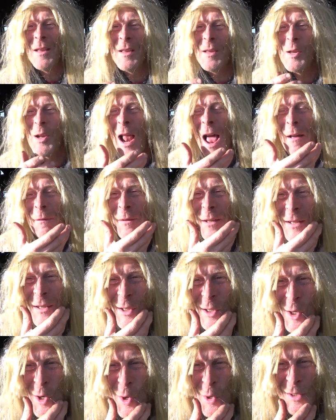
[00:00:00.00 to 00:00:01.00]
you'll have to
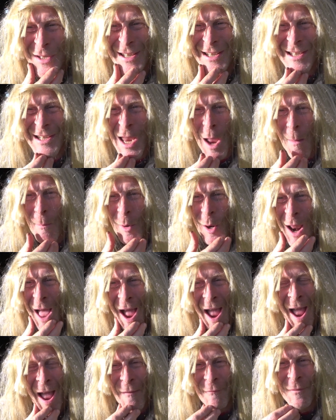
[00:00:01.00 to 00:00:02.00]
excuse the stubble.
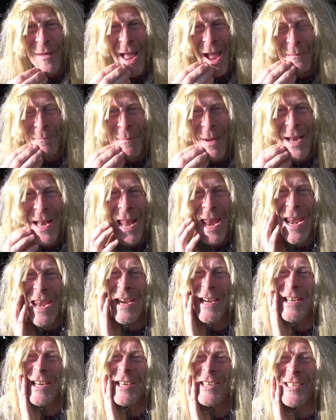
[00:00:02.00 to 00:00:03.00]
I haven't had my
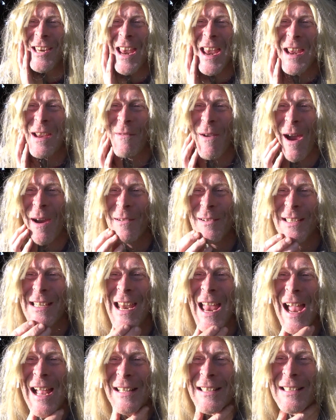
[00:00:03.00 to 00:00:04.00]
lady shave out
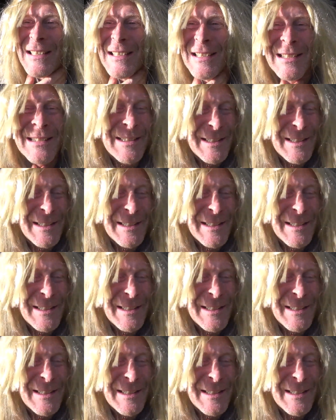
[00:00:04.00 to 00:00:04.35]
yet,